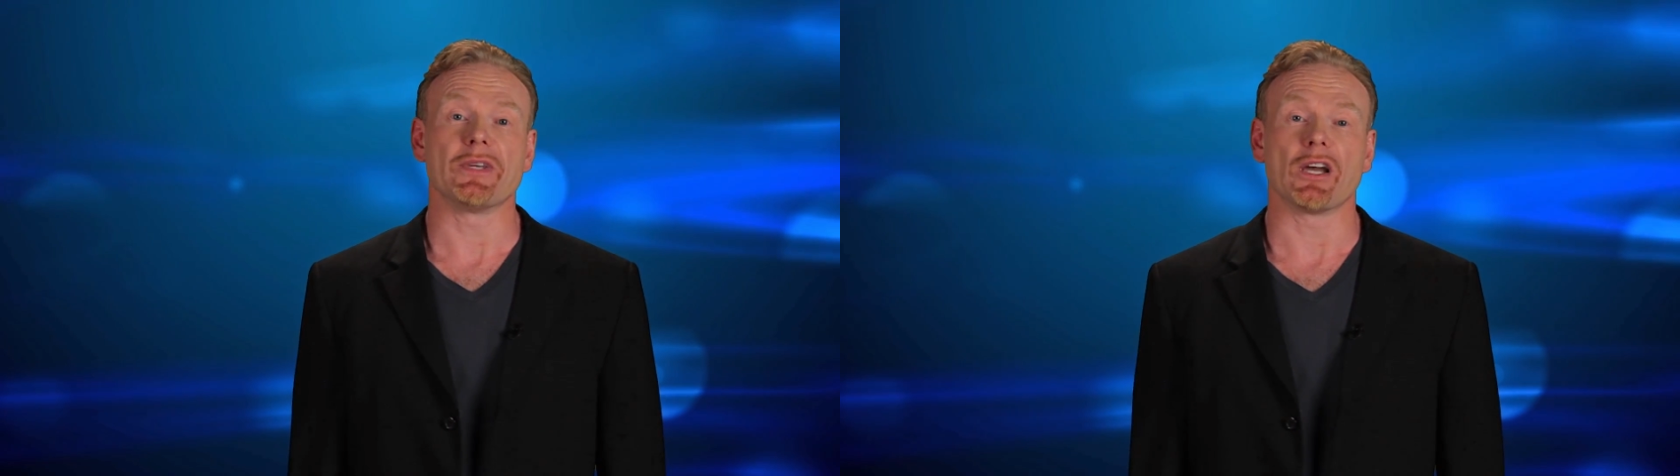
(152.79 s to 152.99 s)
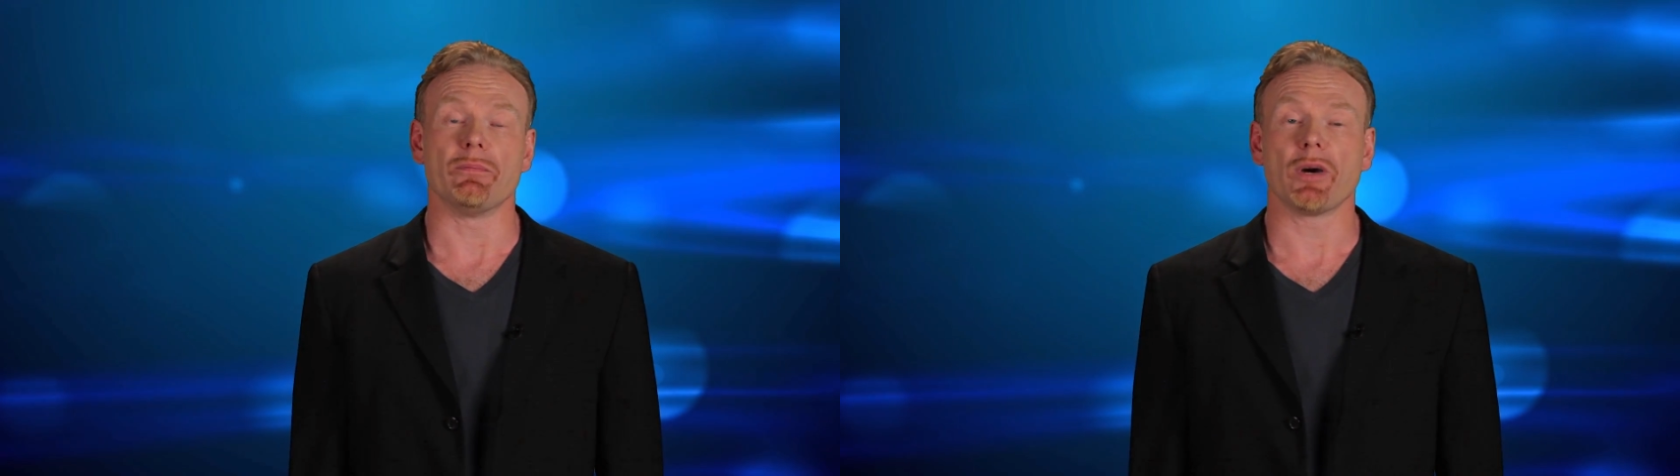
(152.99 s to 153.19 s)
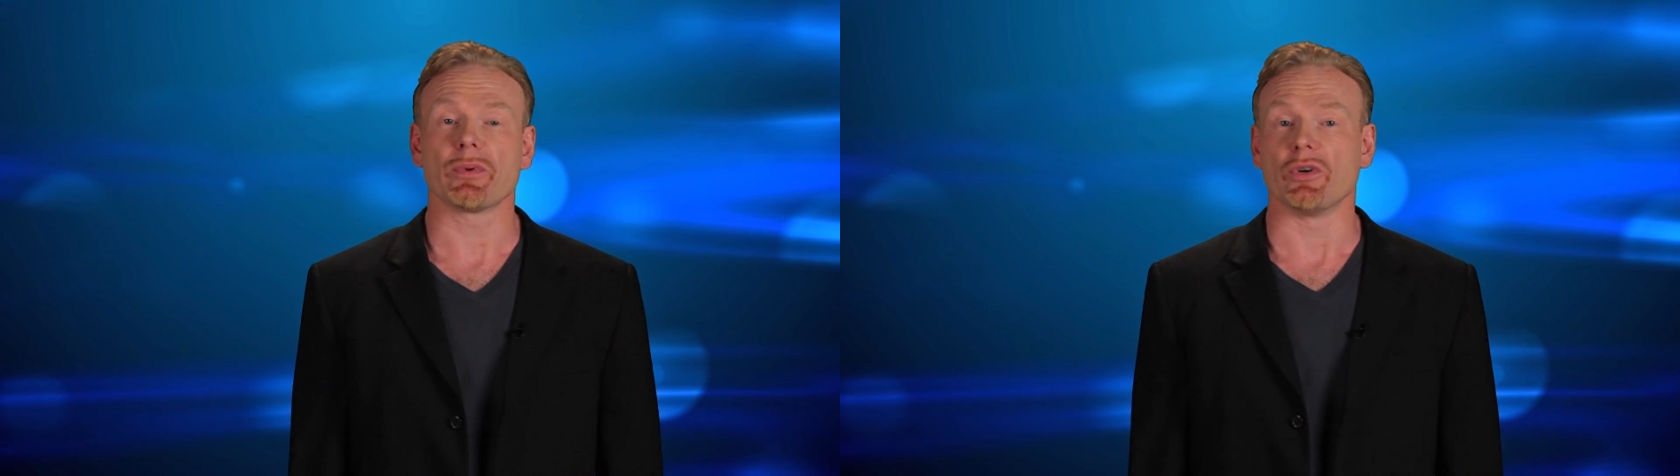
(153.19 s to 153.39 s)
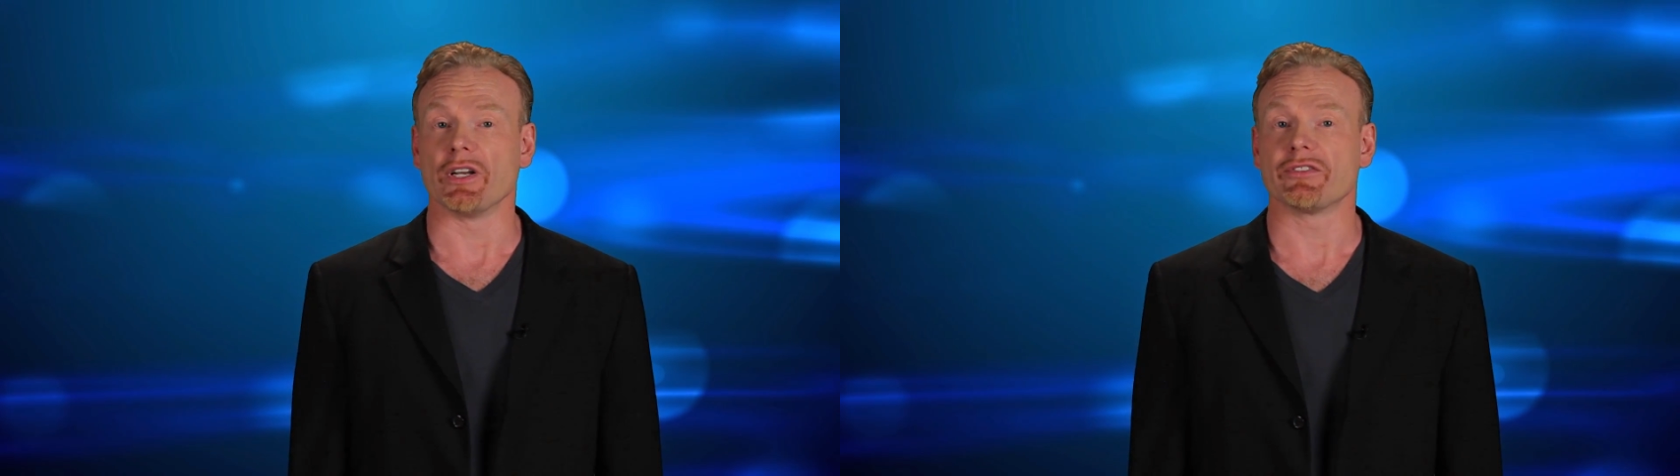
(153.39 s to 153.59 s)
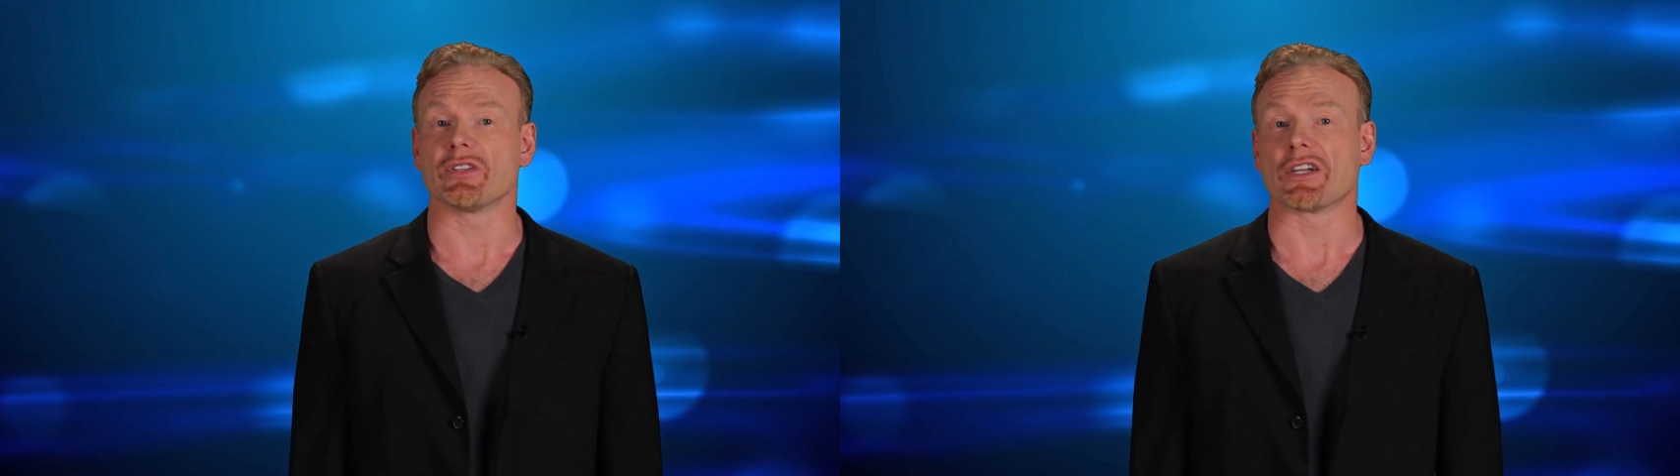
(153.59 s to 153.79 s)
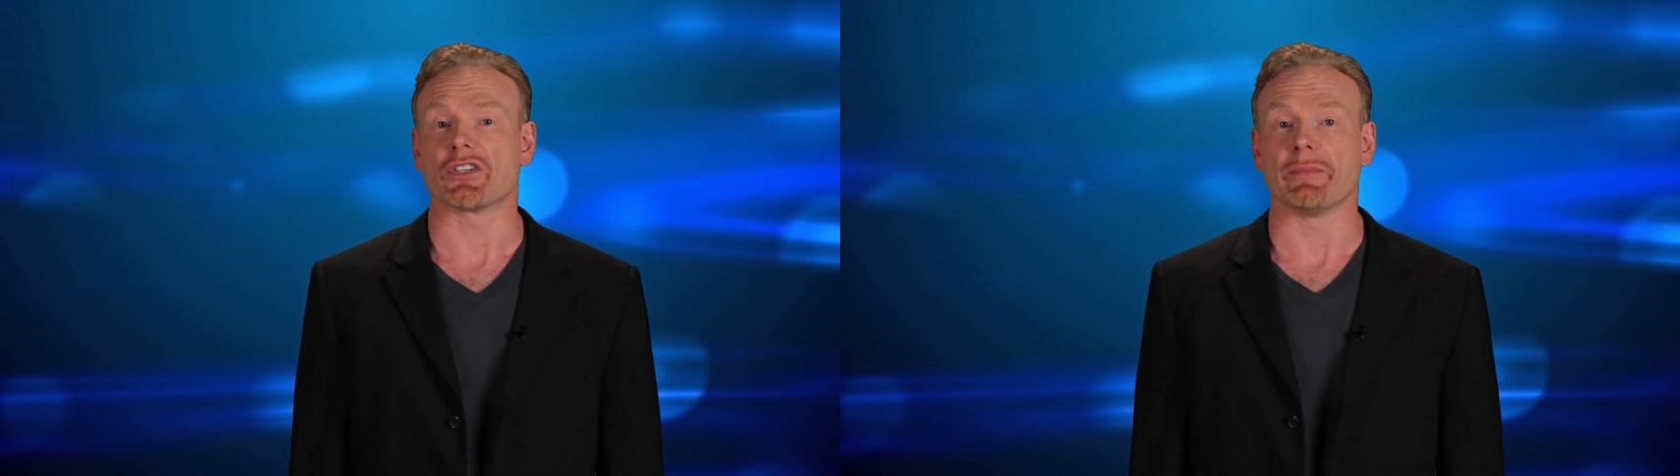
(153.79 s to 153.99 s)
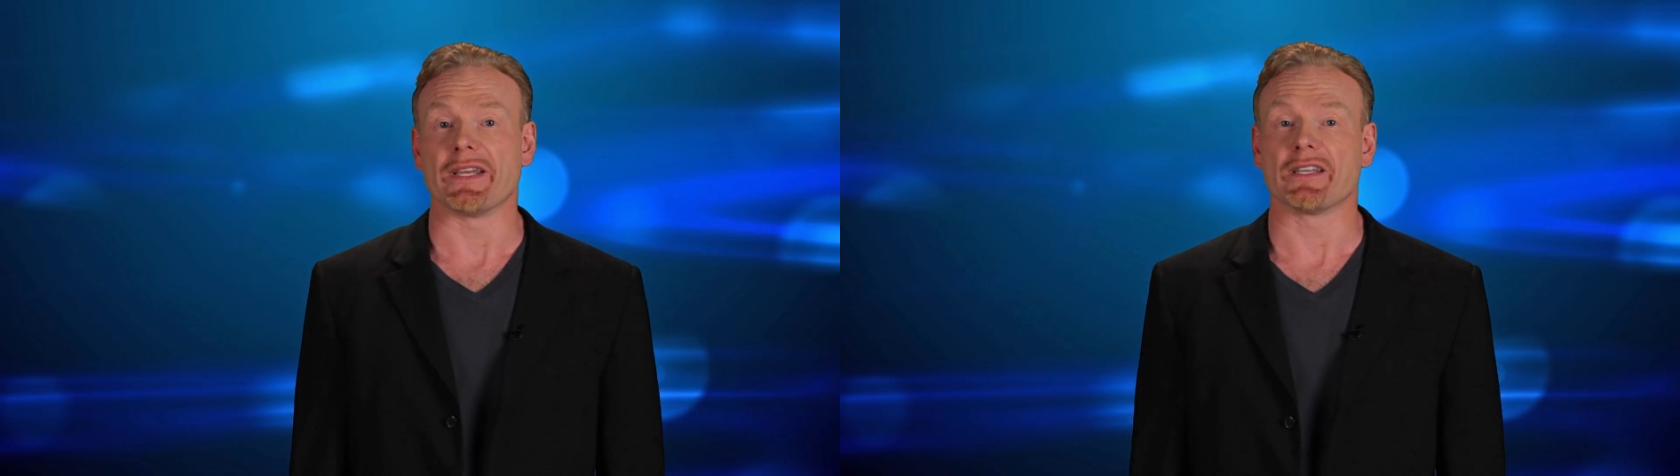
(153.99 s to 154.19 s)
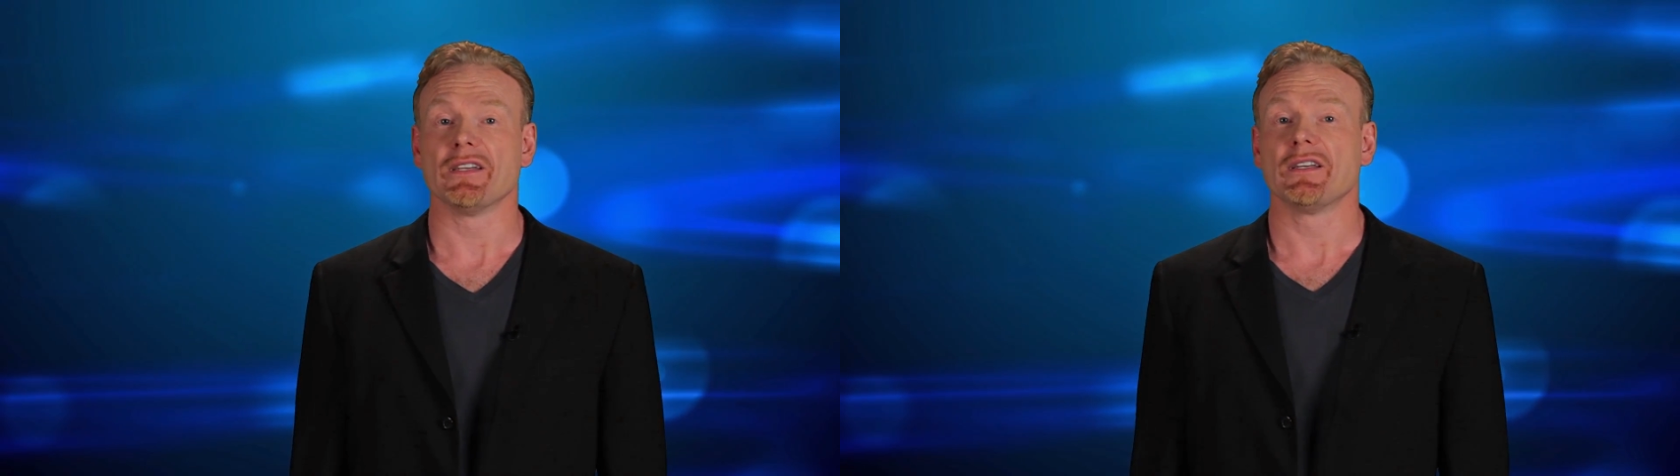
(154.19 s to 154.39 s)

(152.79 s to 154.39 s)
become popular enough to actually make